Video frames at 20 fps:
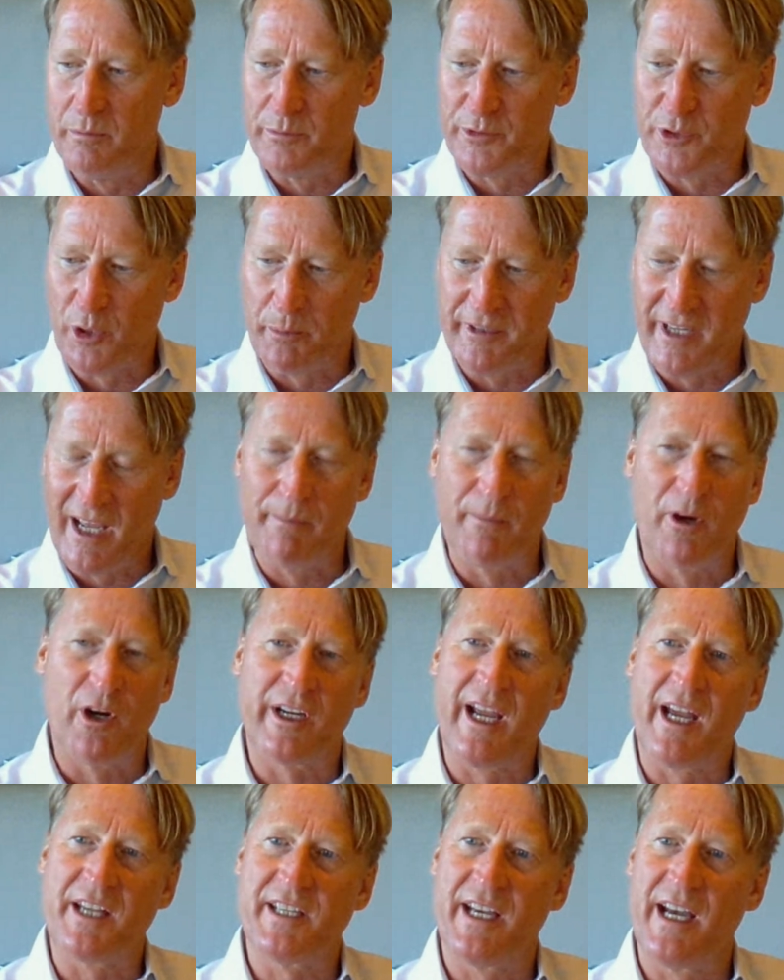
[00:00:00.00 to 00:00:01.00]

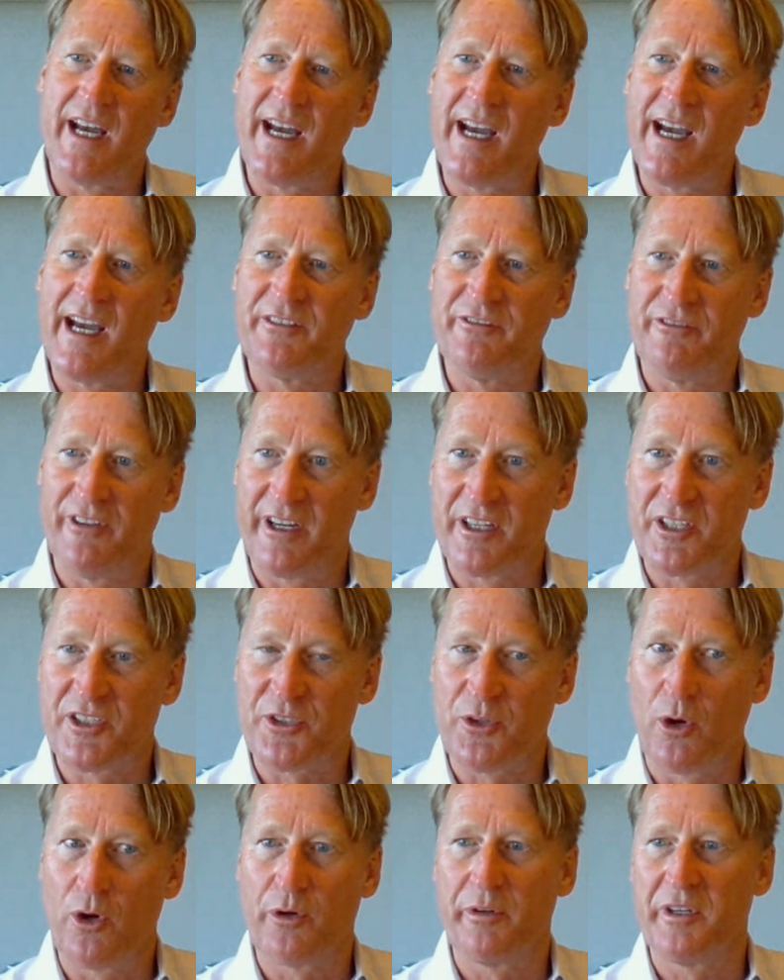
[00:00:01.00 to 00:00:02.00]
Topdanmark has had very
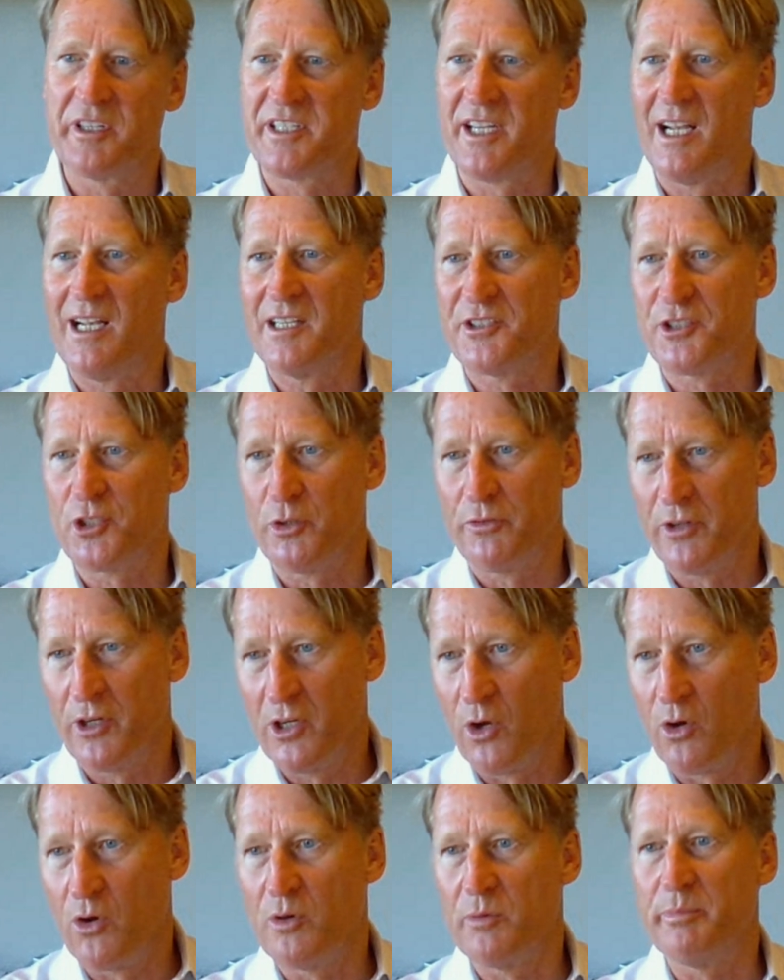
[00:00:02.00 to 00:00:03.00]
strong results over a
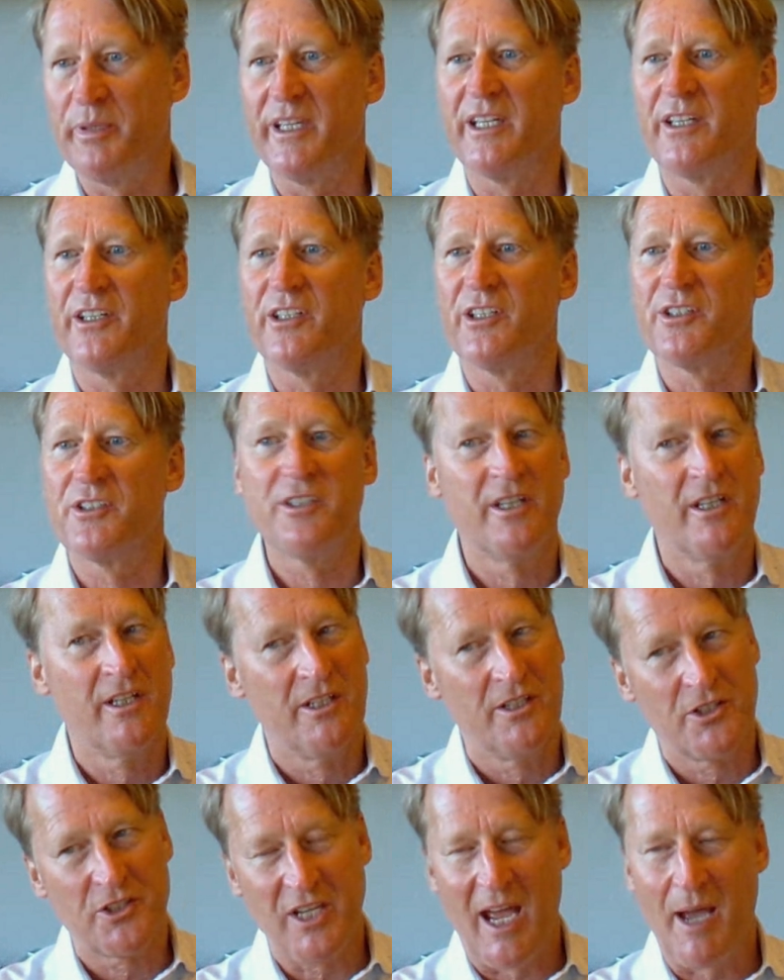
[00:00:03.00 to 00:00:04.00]
long period.
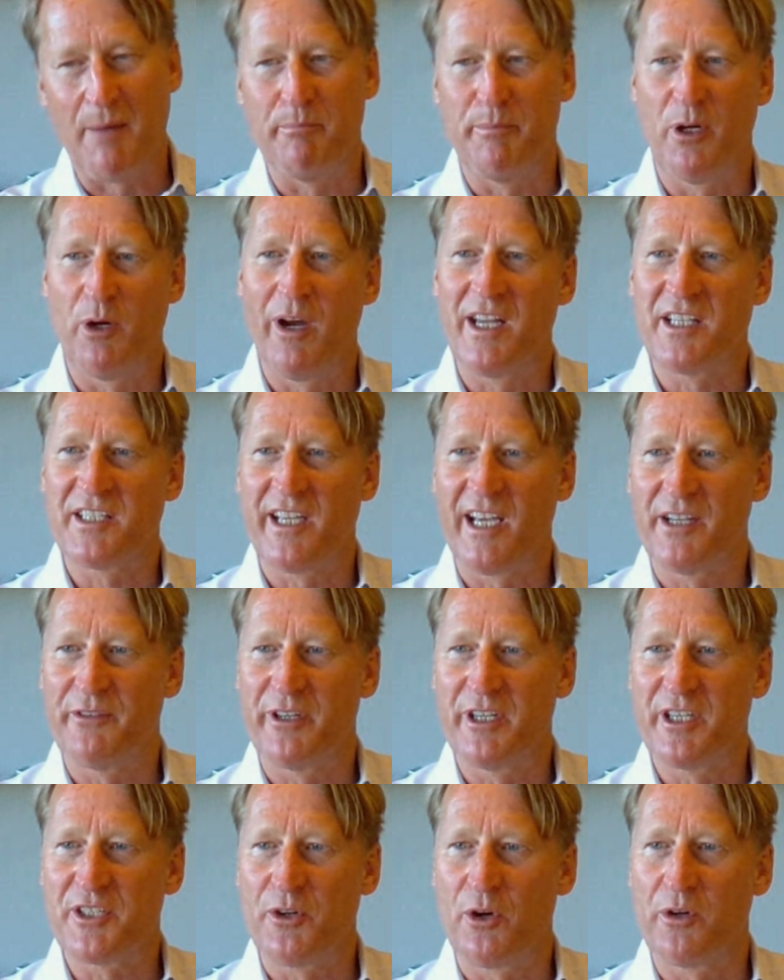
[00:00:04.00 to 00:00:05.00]
Sampo has had
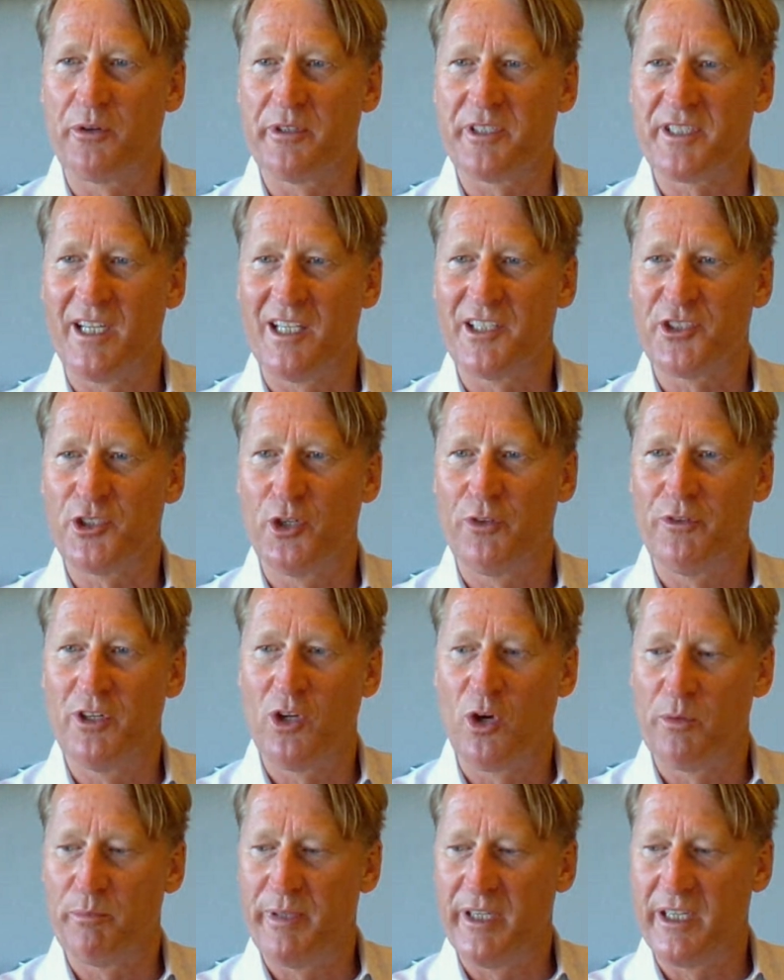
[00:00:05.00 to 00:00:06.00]
very strong results over a
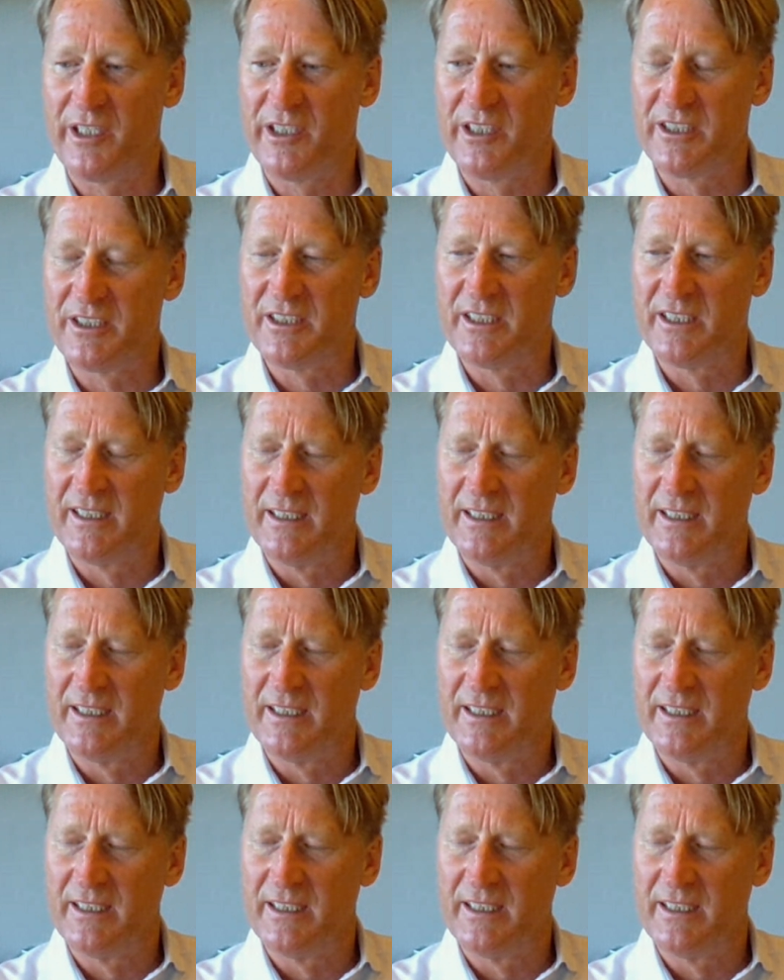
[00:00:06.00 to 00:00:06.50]
long period.